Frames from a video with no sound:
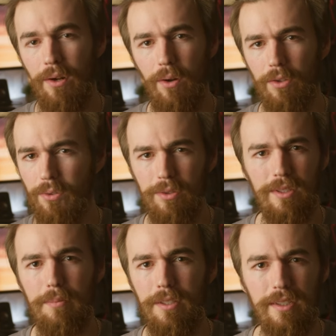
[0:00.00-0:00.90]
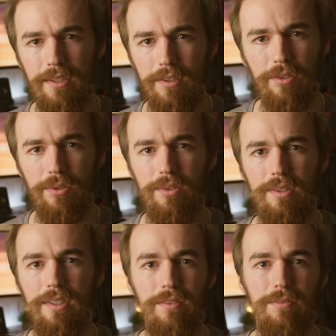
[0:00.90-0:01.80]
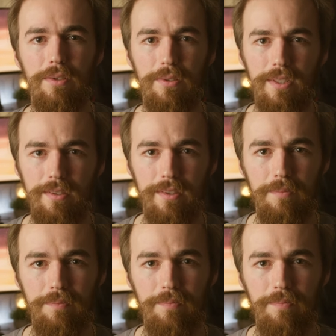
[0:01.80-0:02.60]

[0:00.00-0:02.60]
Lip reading: Also, debugging issues is very easy.